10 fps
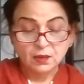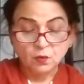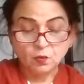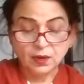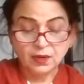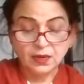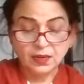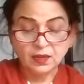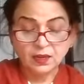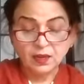One
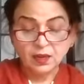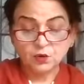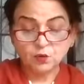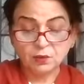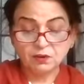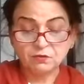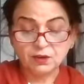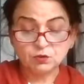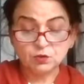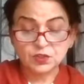day, Hanuman
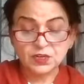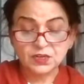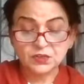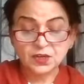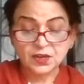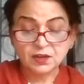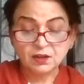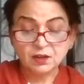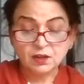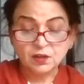went to see his king,
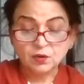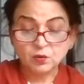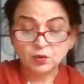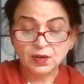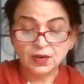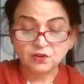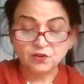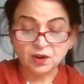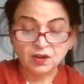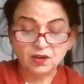who lay
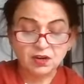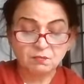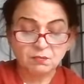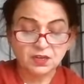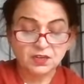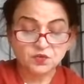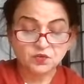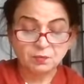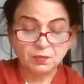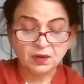drunk among his
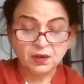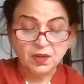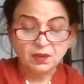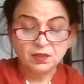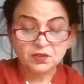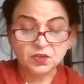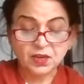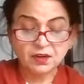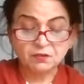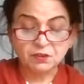women. The
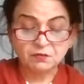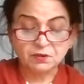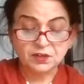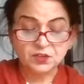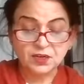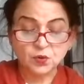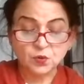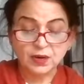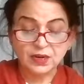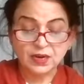son of the wind said
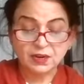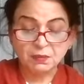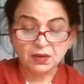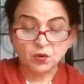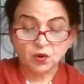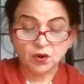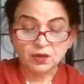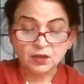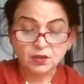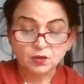quietly, My
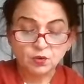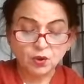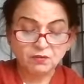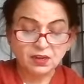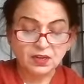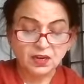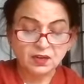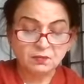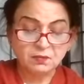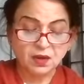lord, you have a
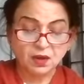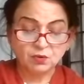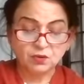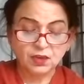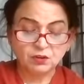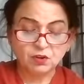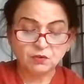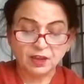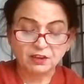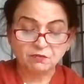kingdom now and your
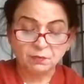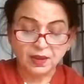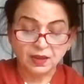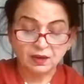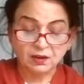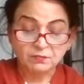wife back.